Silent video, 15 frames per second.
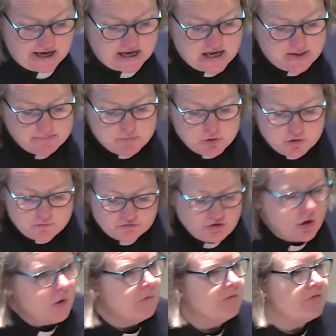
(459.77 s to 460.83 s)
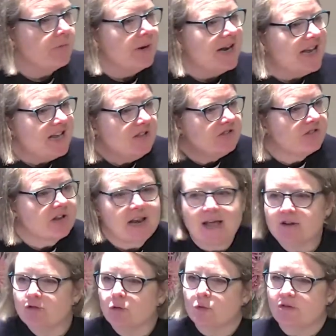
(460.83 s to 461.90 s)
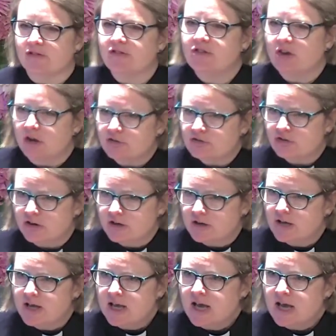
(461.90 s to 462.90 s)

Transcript: He moves on from an intellectual discussion